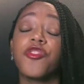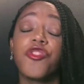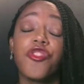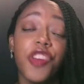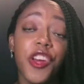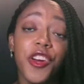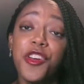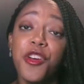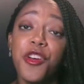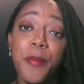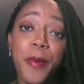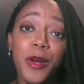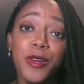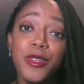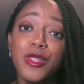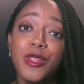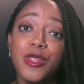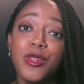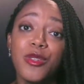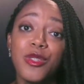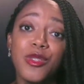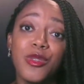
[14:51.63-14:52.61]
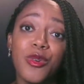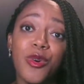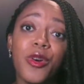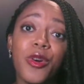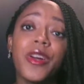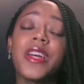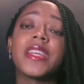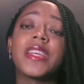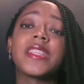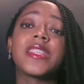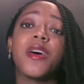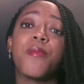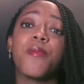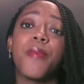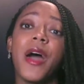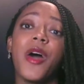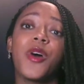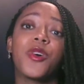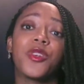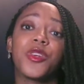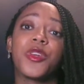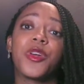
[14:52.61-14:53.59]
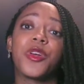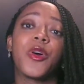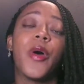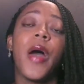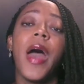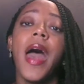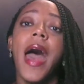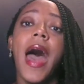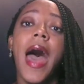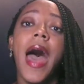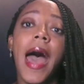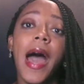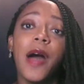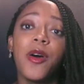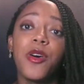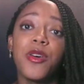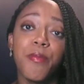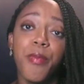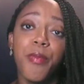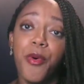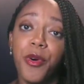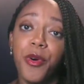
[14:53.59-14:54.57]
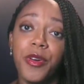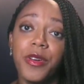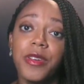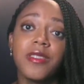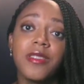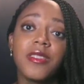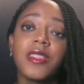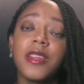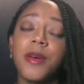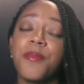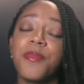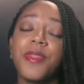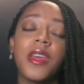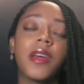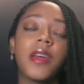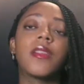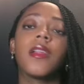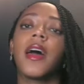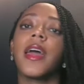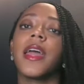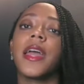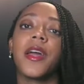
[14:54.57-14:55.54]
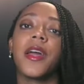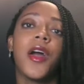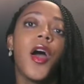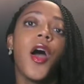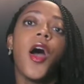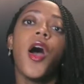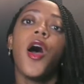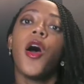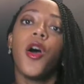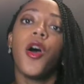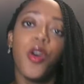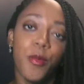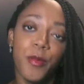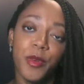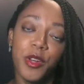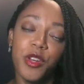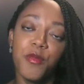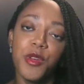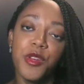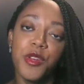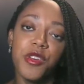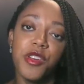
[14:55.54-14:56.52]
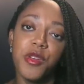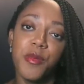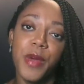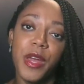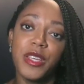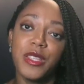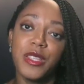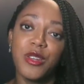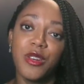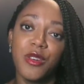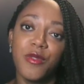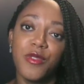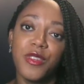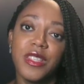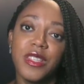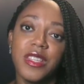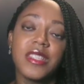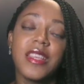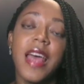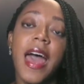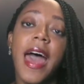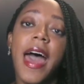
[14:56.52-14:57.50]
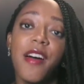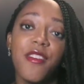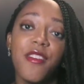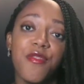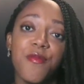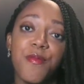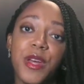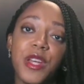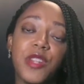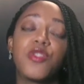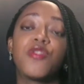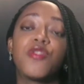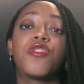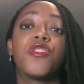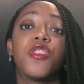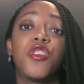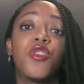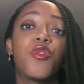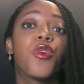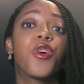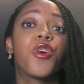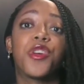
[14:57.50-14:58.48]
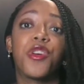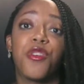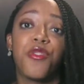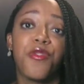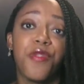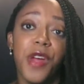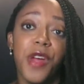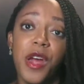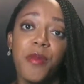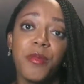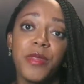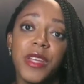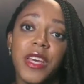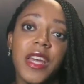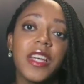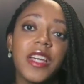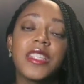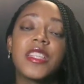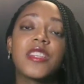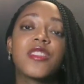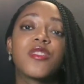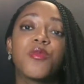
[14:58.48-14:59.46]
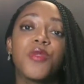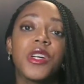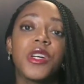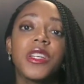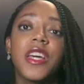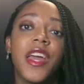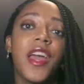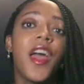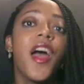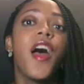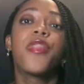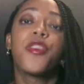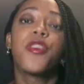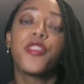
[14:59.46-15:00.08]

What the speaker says: share your personal stories about, how important something like home and community-based services have been to you or your family. Because it's really